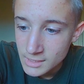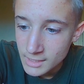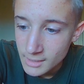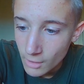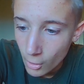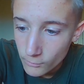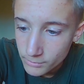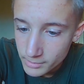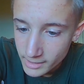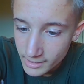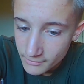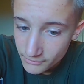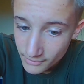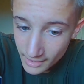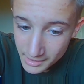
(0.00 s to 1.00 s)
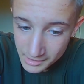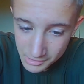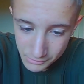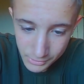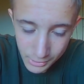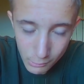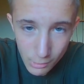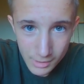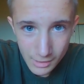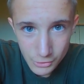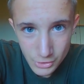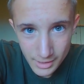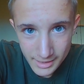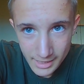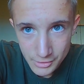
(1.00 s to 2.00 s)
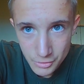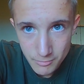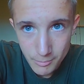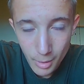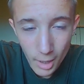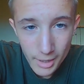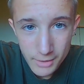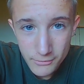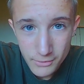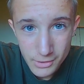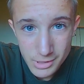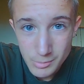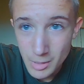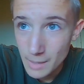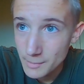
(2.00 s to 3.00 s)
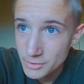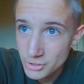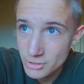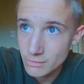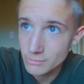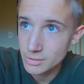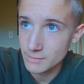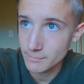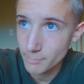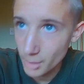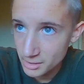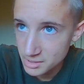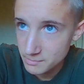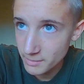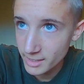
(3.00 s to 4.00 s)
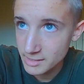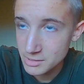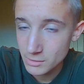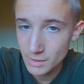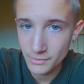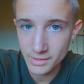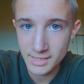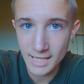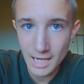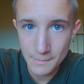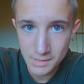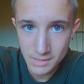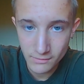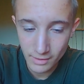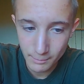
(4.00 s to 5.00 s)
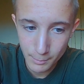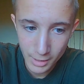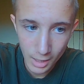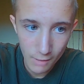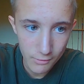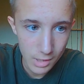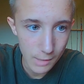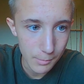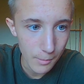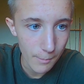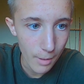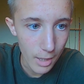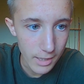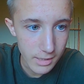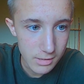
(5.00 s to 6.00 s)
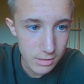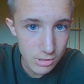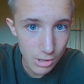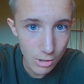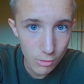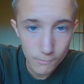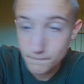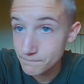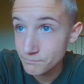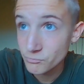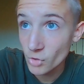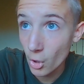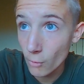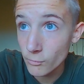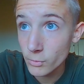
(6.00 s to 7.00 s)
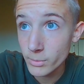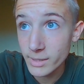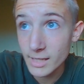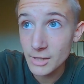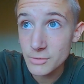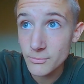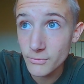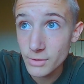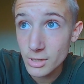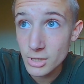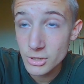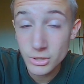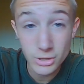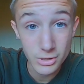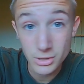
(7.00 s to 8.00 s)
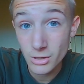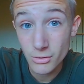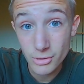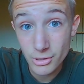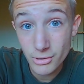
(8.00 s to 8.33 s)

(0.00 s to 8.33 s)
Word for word: hopefully if that doesn't really work, I'll try to catch some pike first, probably just throw some buzz baits around the dam, see if I can pick off a couple of pike. So hopefully we can catch some fish. Let's go do